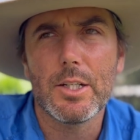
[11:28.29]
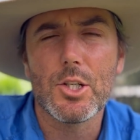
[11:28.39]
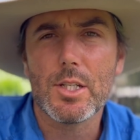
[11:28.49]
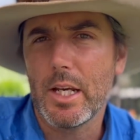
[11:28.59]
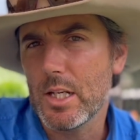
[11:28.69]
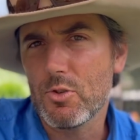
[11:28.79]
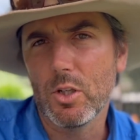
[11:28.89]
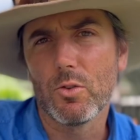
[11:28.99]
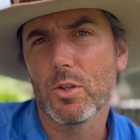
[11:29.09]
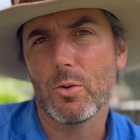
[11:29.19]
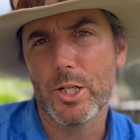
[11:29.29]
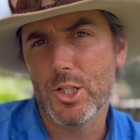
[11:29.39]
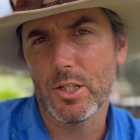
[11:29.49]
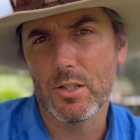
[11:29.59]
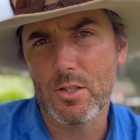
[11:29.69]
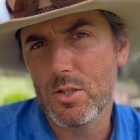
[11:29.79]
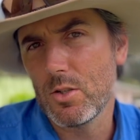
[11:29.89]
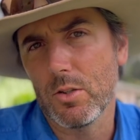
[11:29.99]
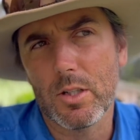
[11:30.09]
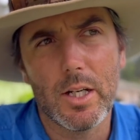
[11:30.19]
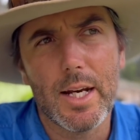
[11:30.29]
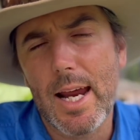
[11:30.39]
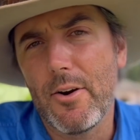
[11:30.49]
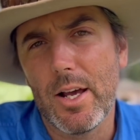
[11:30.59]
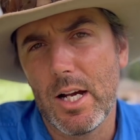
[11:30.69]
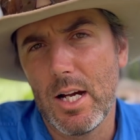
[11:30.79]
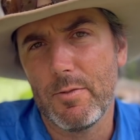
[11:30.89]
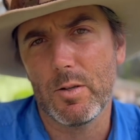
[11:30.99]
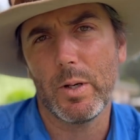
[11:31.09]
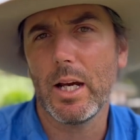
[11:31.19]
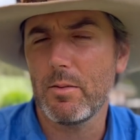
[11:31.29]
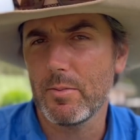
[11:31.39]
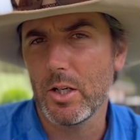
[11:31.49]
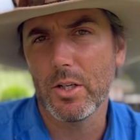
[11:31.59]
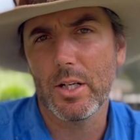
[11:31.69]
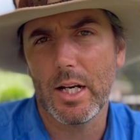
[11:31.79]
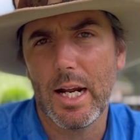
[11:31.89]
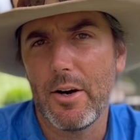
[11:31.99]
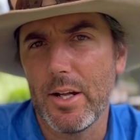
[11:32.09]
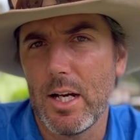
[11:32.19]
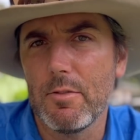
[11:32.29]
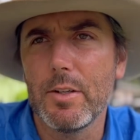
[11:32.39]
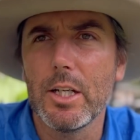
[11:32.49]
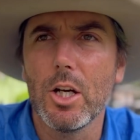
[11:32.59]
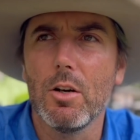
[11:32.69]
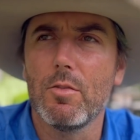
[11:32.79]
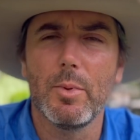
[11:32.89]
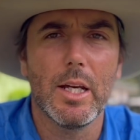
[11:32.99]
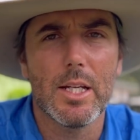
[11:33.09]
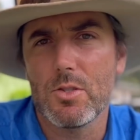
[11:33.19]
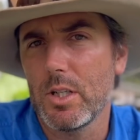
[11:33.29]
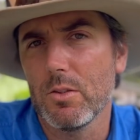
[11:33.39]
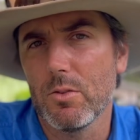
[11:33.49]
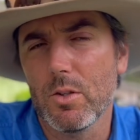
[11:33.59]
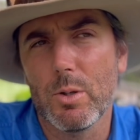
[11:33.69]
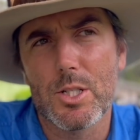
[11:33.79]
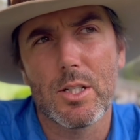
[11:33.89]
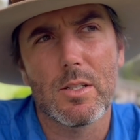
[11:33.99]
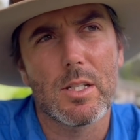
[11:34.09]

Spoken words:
just answering all the questions took an hour and a half, and we uploaded an hour and a half video of me answering all the questions.